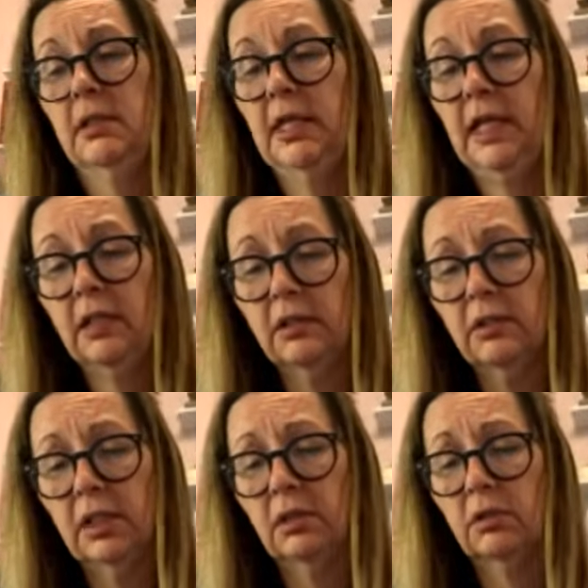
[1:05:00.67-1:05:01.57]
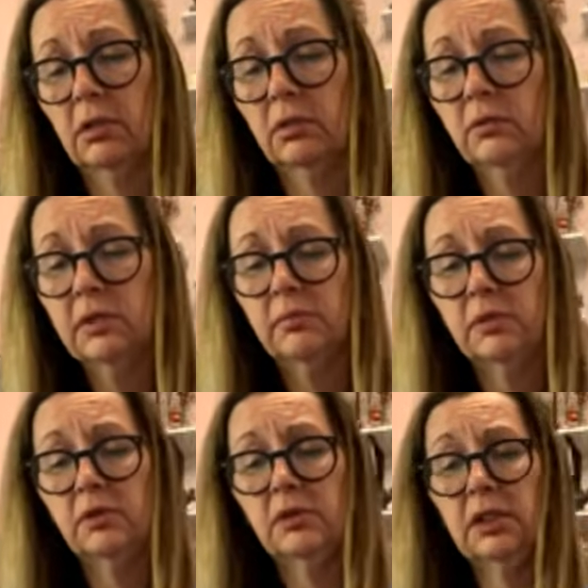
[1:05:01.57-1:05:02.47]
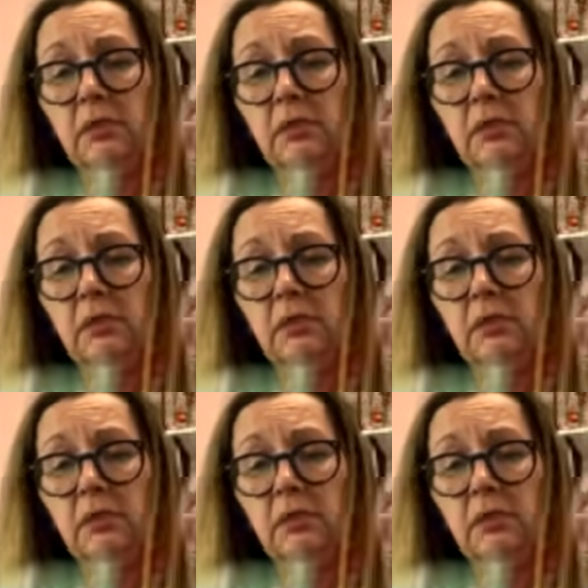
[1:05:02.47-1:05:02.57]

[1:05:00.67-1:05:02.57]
I thought it got cold in Missouri in the